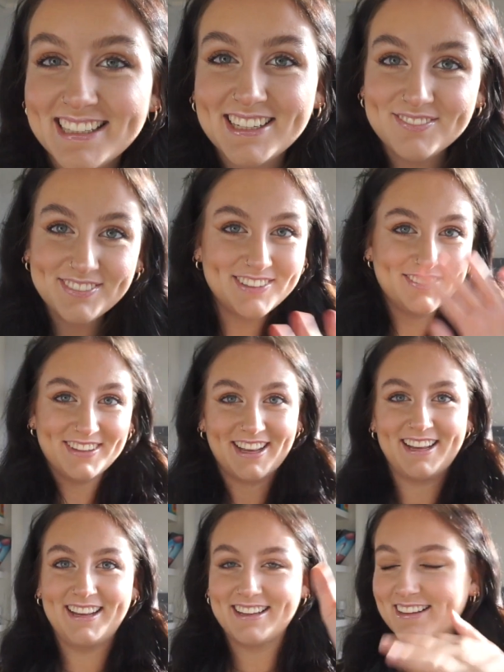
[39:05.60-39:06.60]
I'm moving
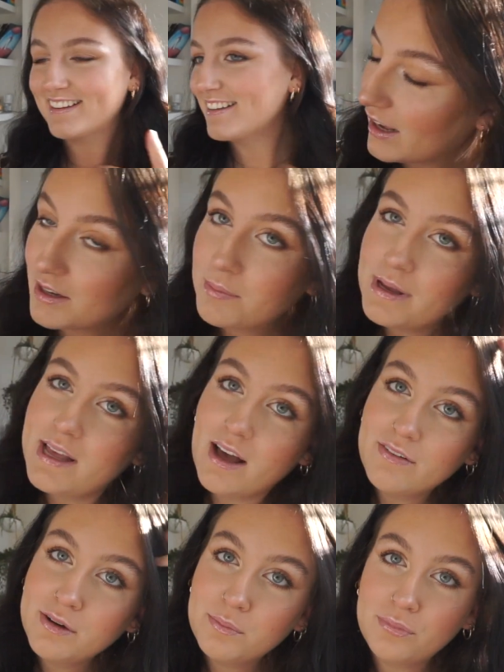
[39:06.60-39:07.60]
it. I'm gonna be
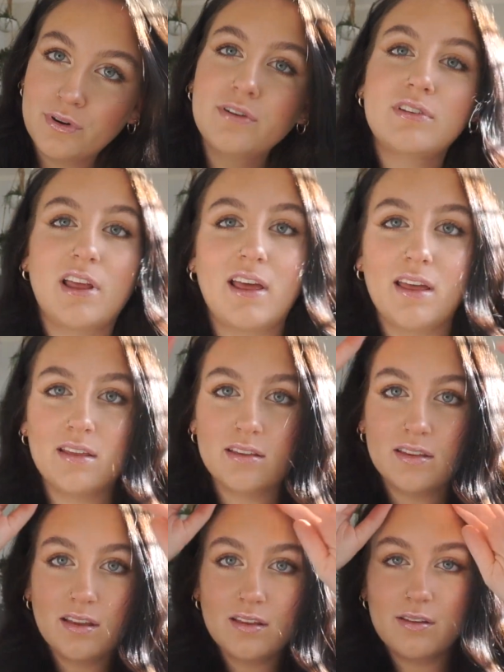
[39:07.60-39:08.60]
covered in bruises.
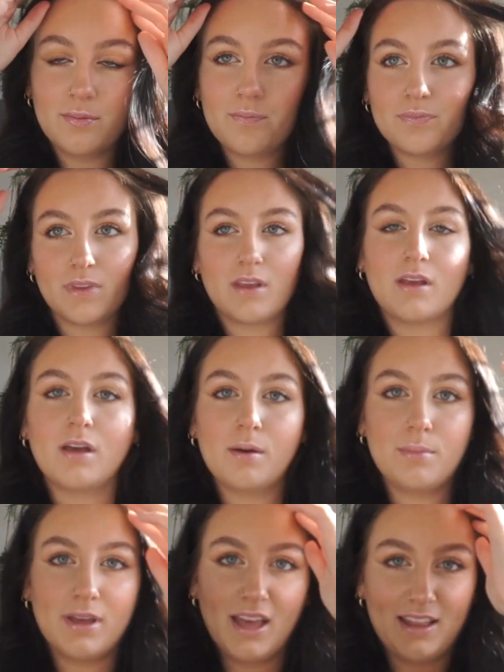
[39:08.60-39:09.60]

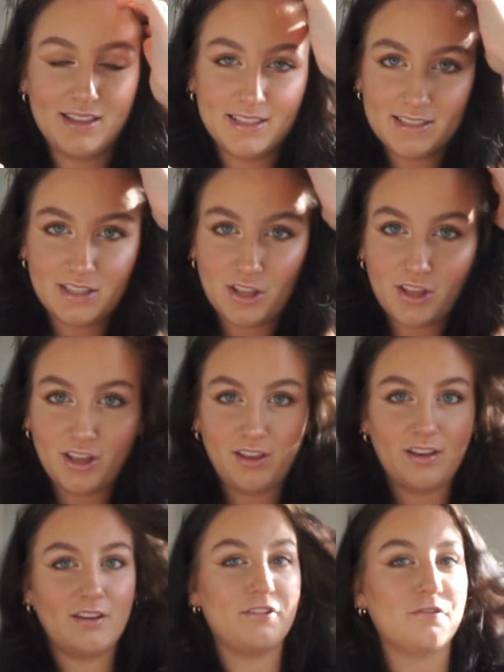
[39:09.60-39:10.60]
But yeah, this is
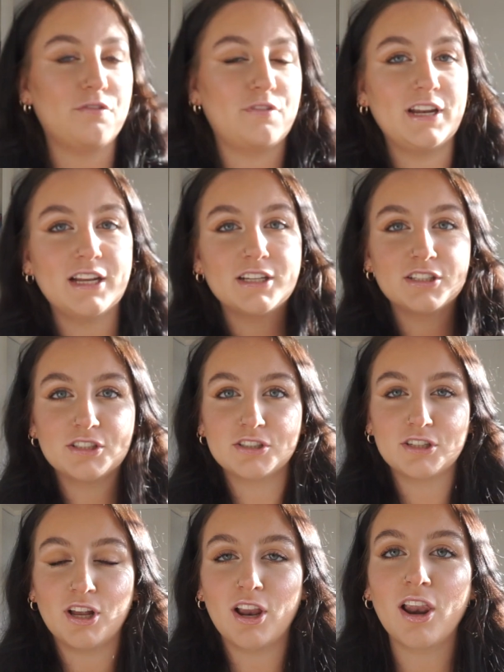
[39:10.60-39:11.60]
the finished
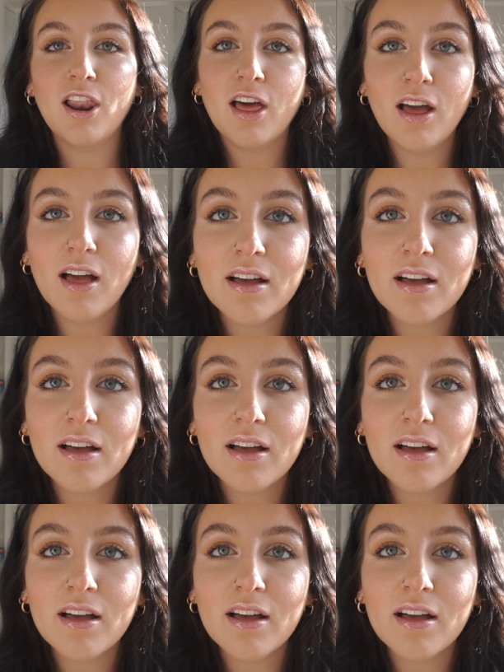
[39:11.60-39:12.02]
look.